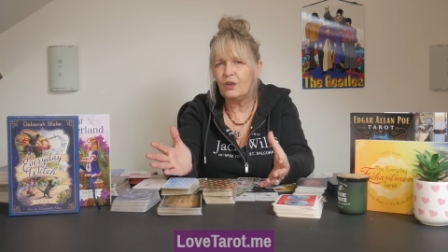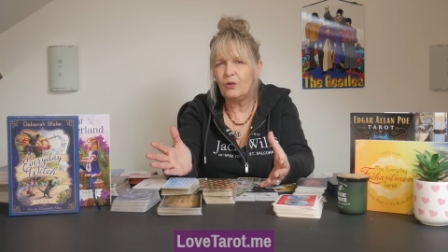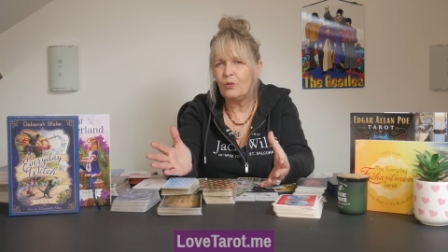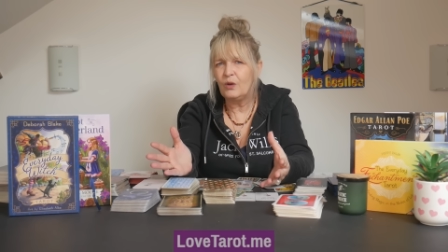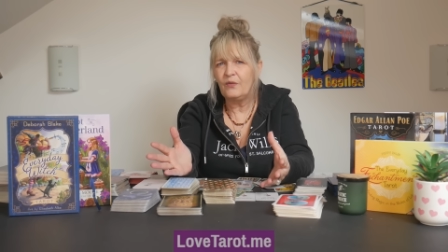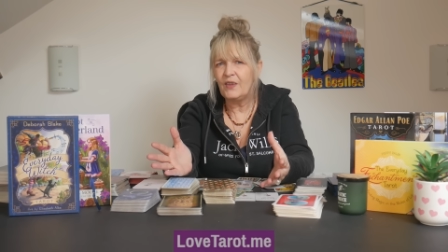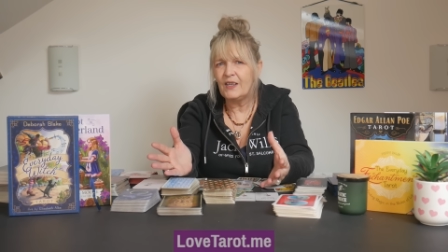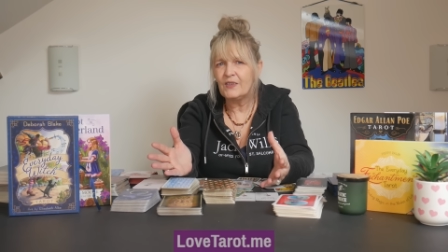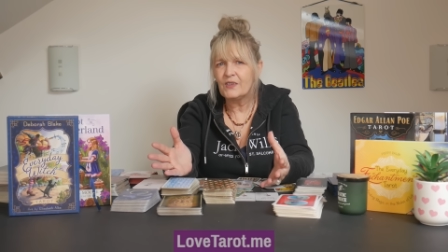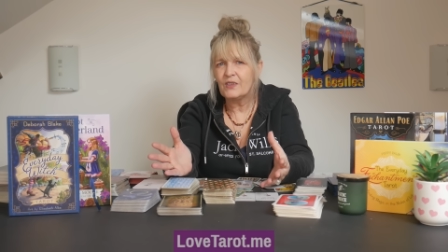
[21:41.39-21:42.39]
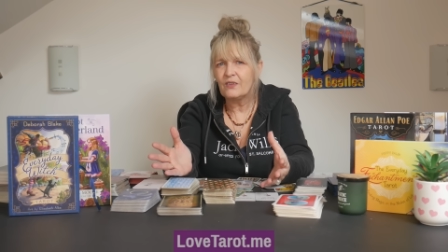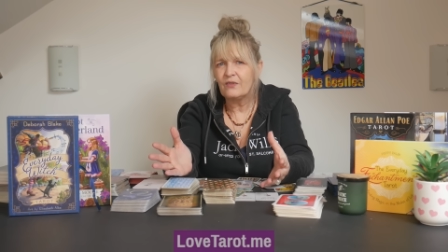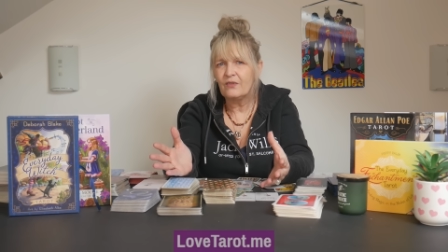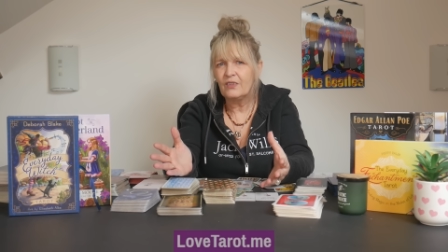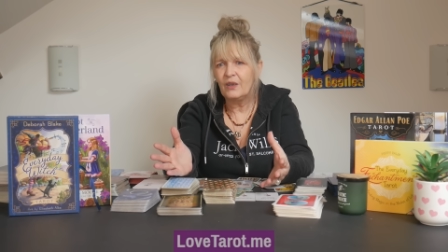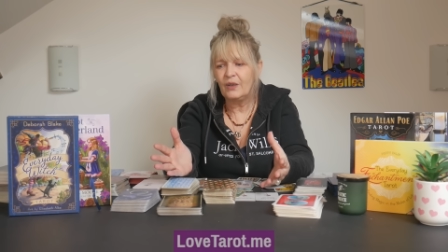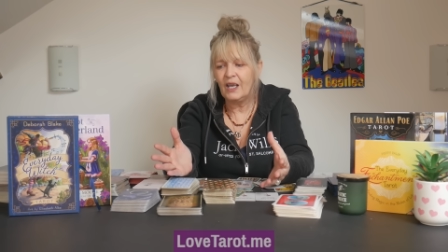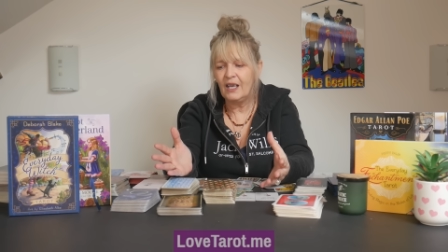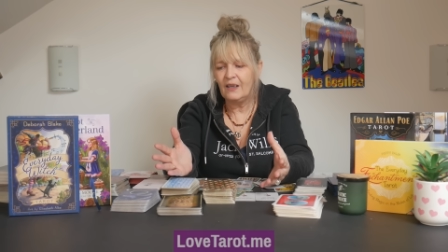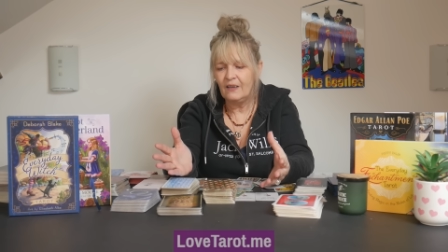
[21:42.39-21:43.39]
all of this,
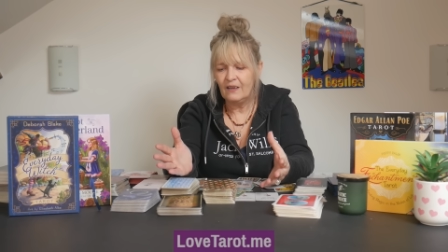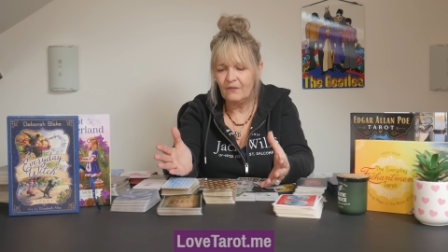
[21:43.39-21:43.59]
okay?